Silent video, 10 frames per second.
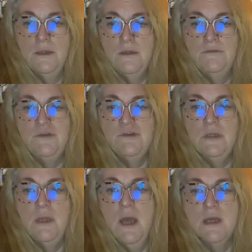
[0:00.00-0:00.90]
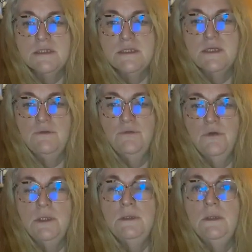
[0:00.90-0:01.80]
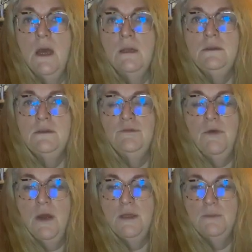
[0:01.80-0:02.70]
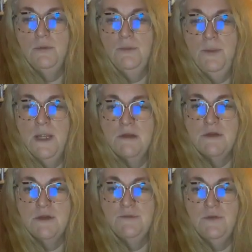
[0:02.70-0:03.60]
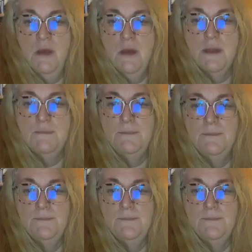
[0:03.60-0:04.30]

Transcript: The vision lasted for an undefinable period of time.